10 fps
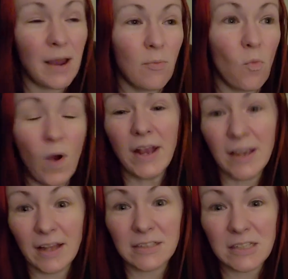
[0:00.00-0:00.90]
I'm way
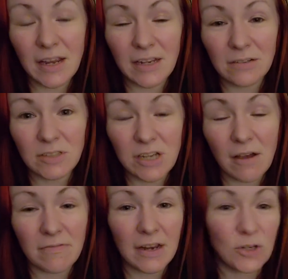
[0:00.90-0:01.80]
against negative
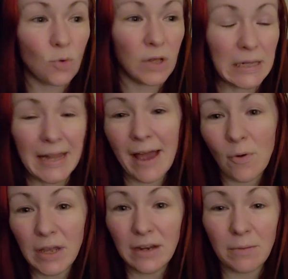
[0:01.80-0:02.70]
stuff. I don't
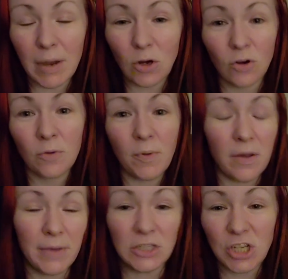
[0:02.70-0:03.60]
allow it in my group,
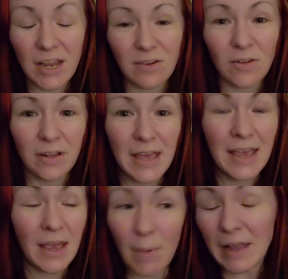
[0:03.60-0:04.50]
on my channel,
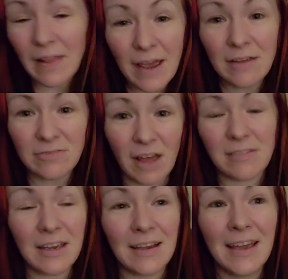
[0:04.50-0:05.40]
in my life,
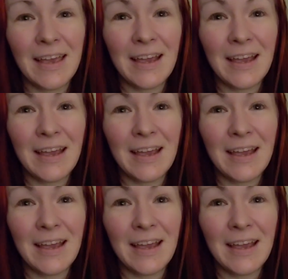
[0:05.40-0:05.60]
nothing.